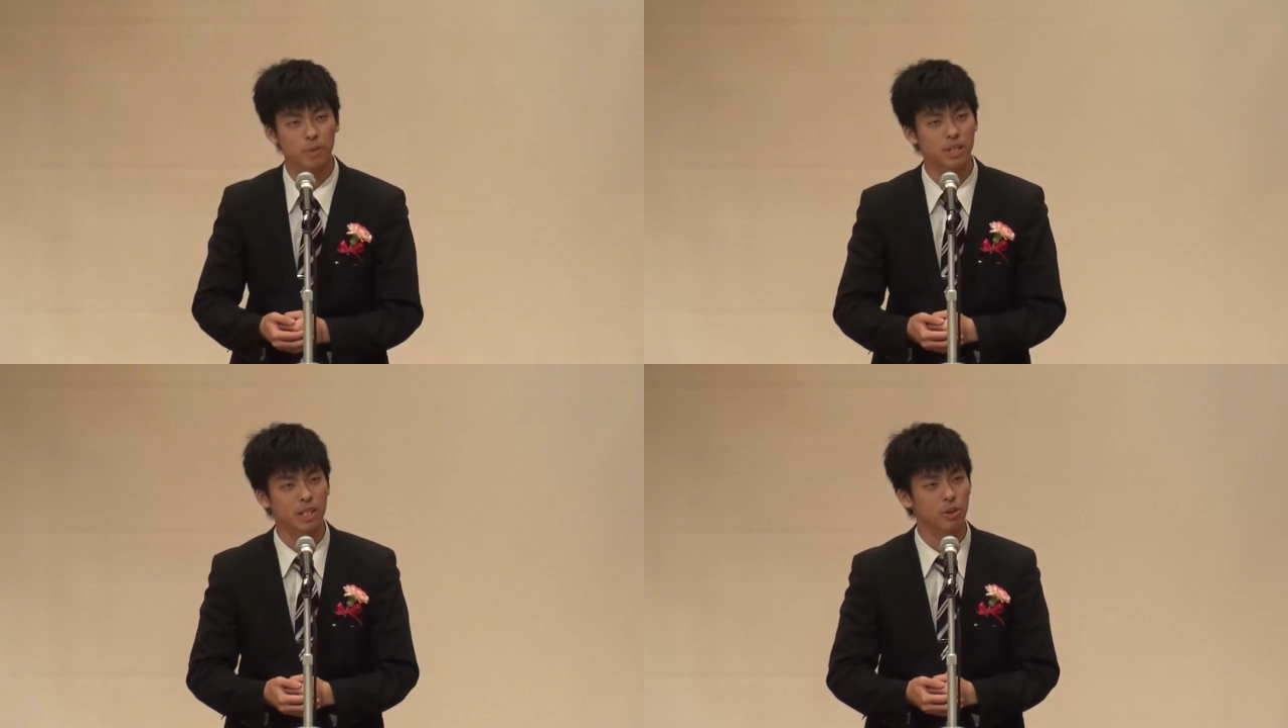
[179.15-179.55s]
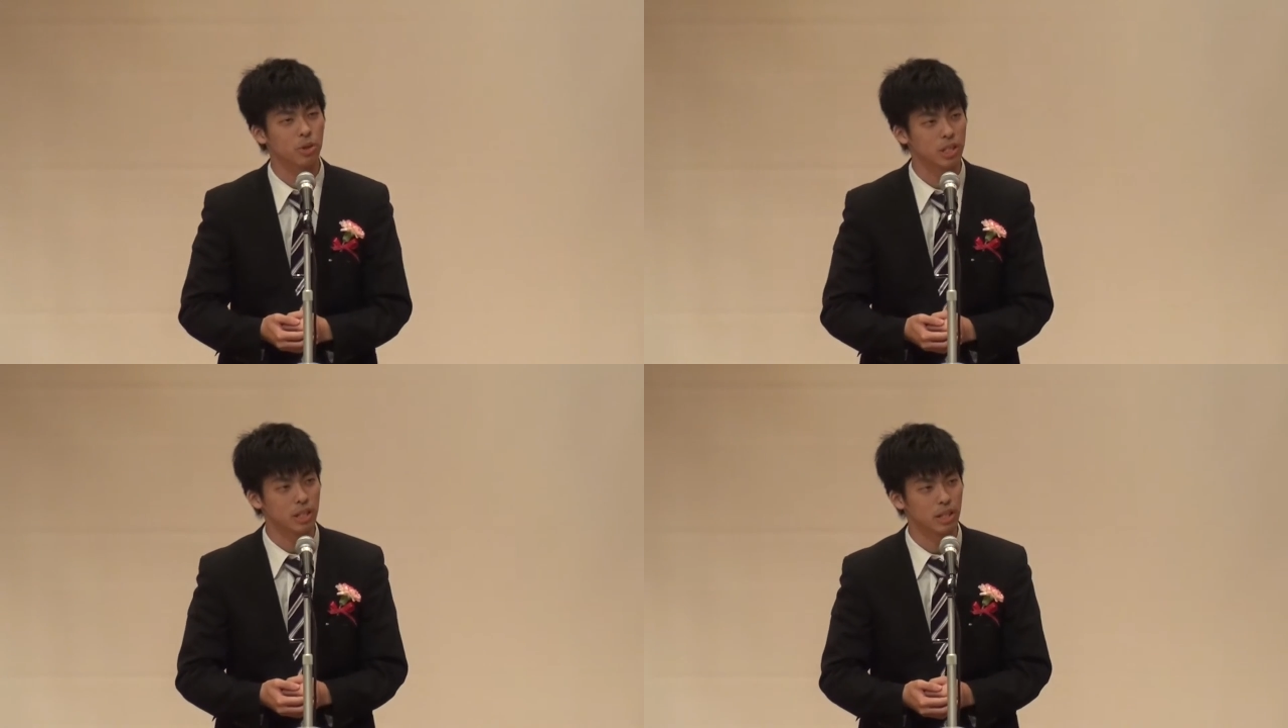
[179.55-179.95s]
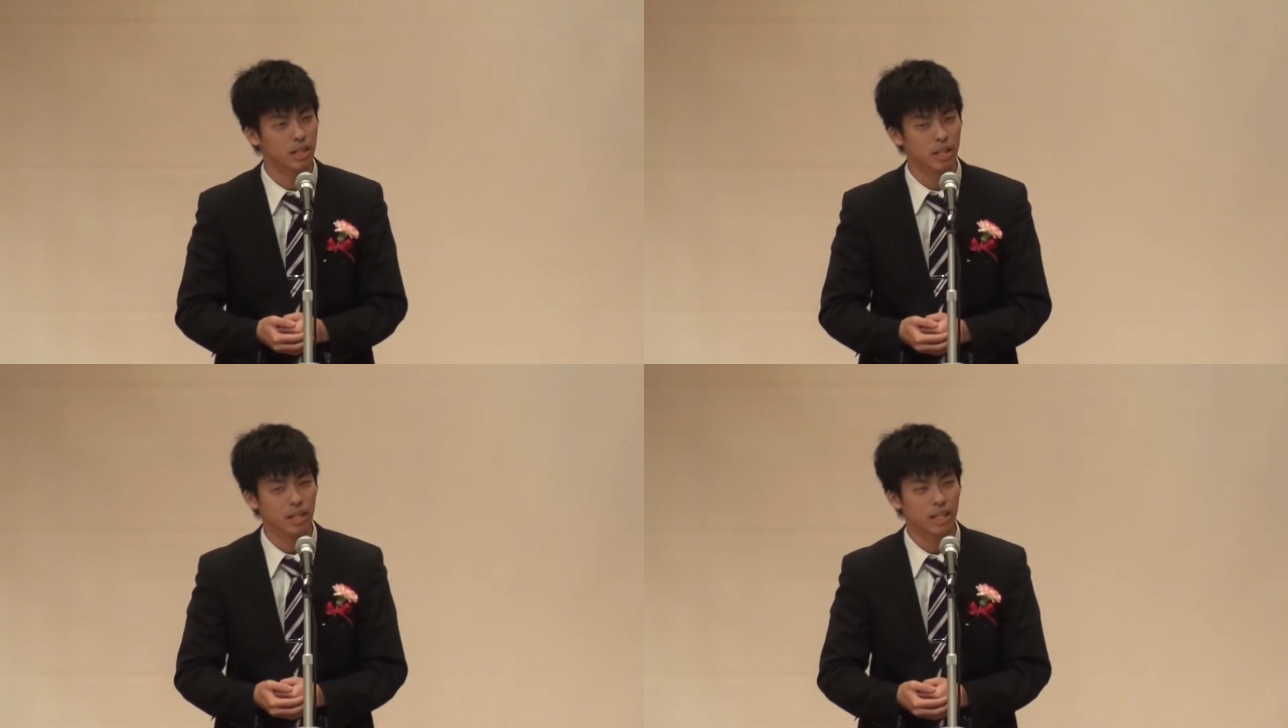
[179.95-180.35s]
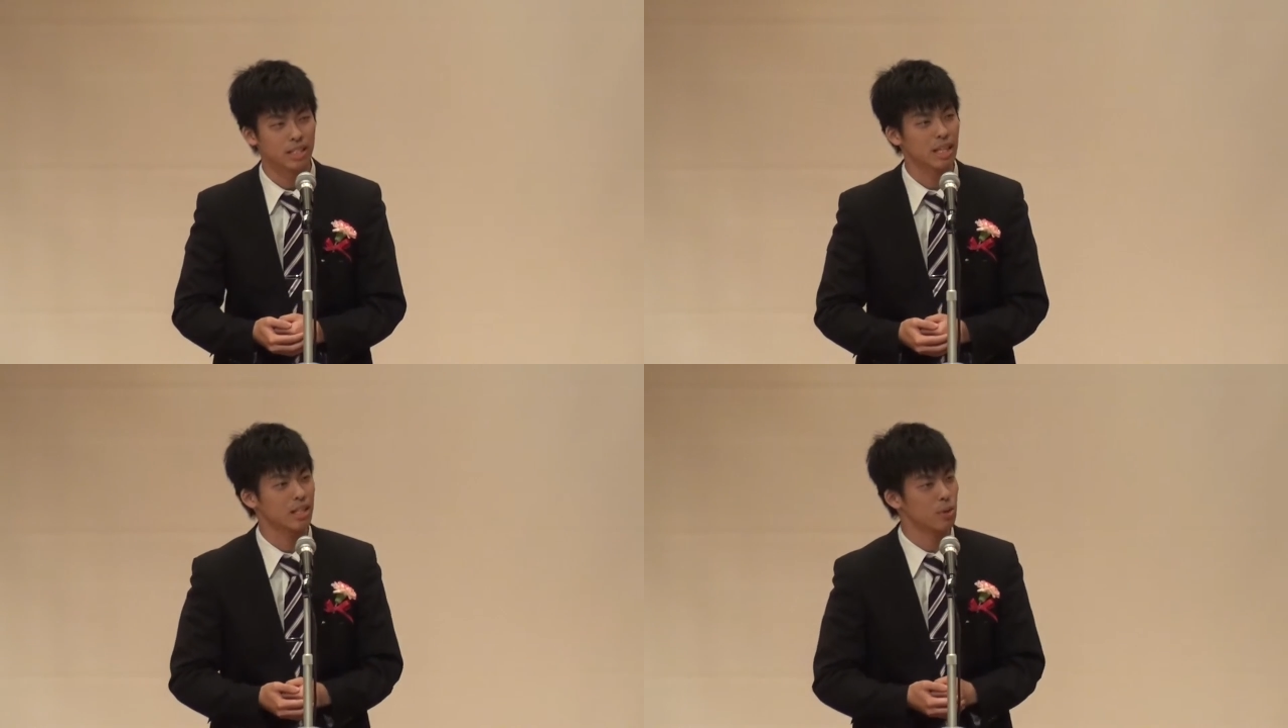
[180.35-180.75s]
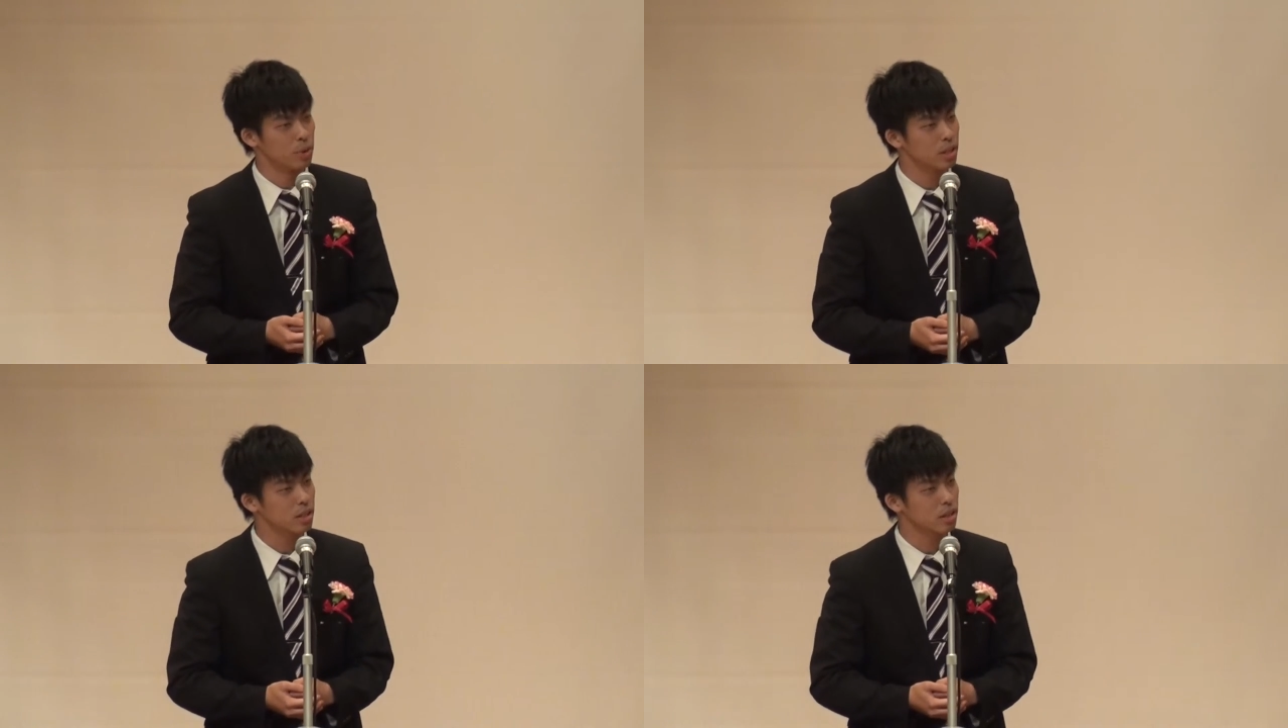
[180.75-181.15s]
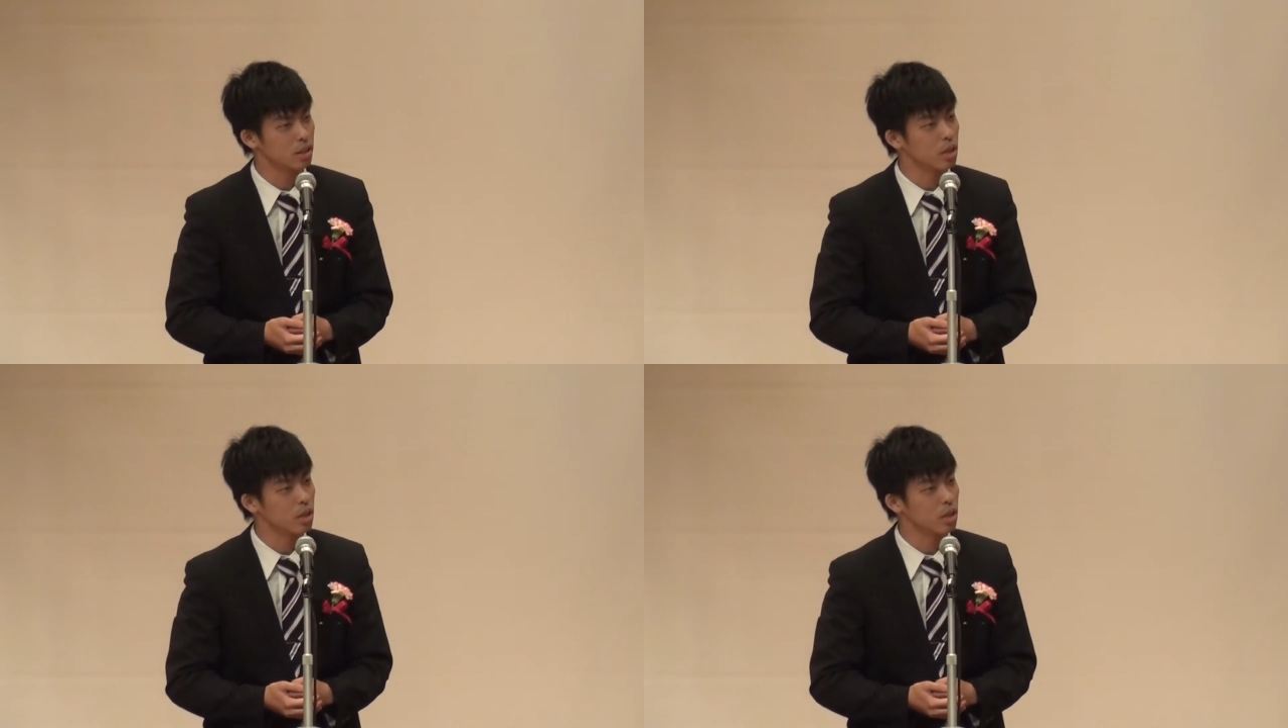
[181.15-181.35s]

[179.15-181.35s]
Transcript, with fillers: means he or she is at the risk